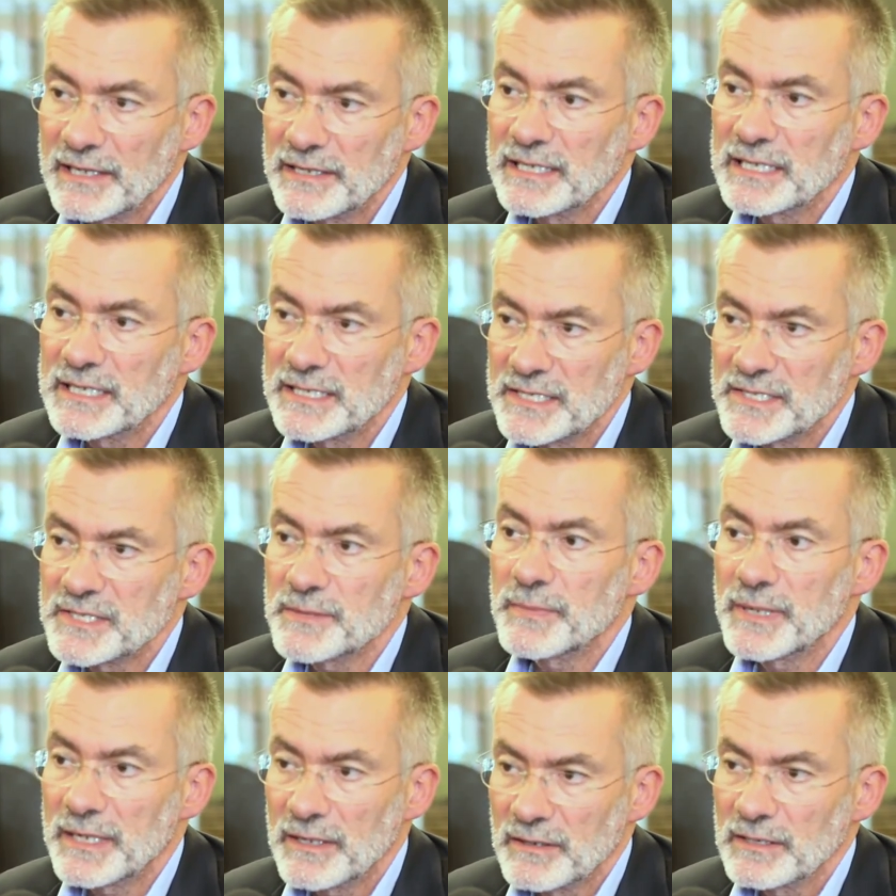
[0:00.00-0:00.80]
I think it
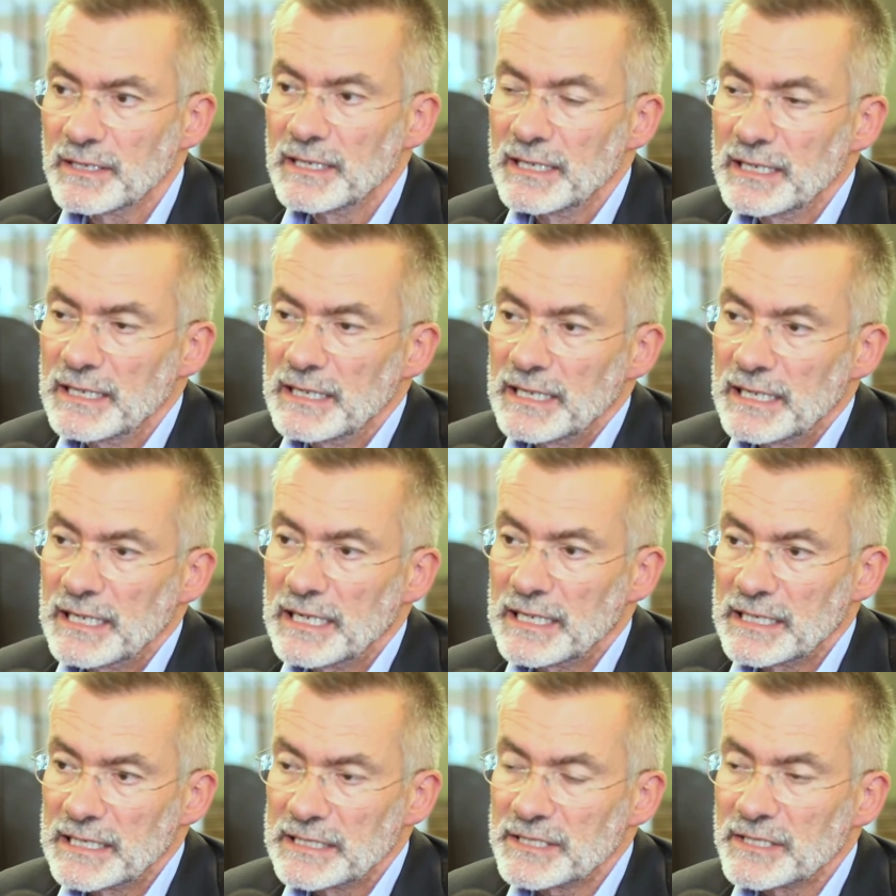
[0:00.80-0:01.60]
is about
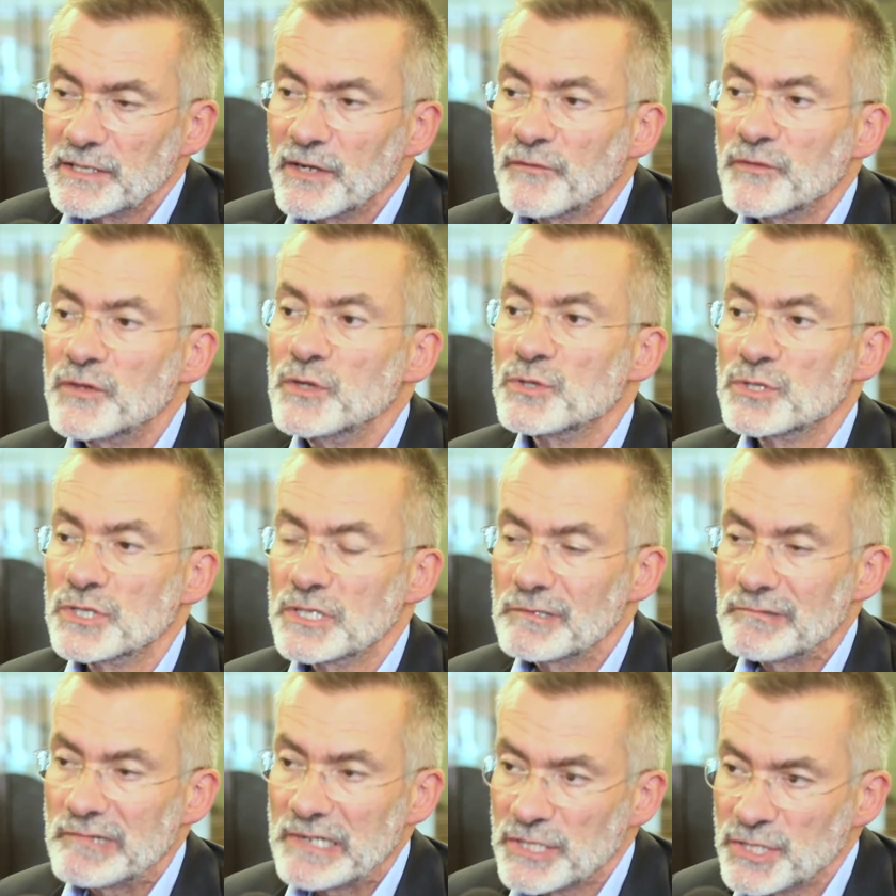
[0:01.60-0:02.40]
a
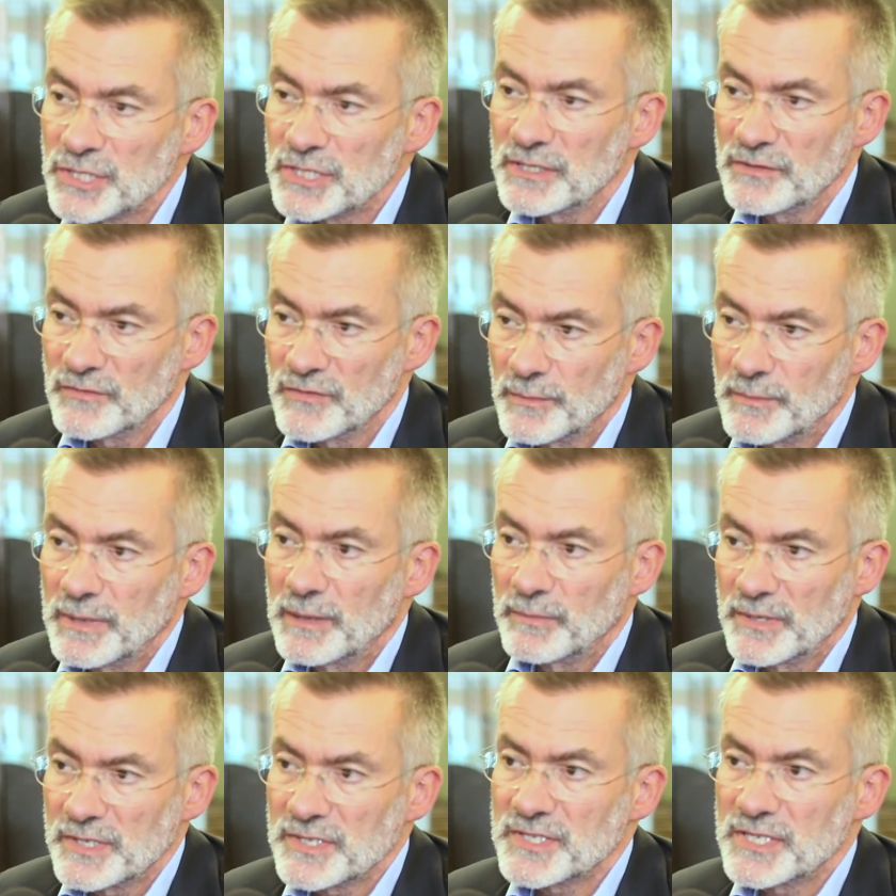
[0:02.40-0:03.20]
future direction for
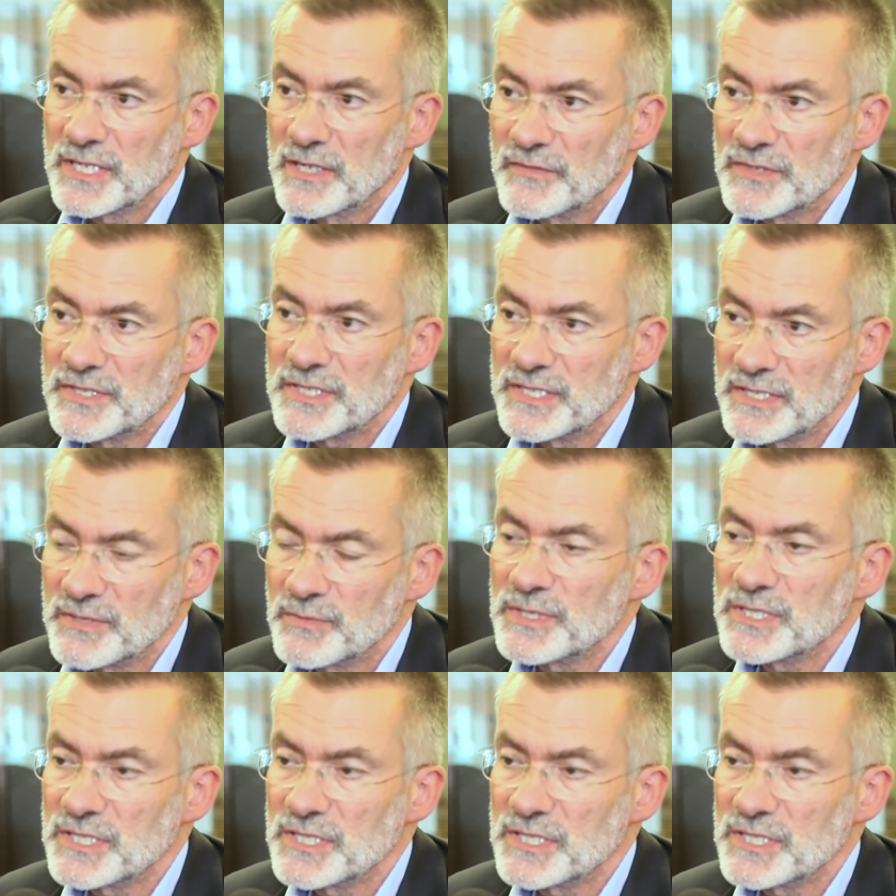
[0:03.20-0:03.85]
public services,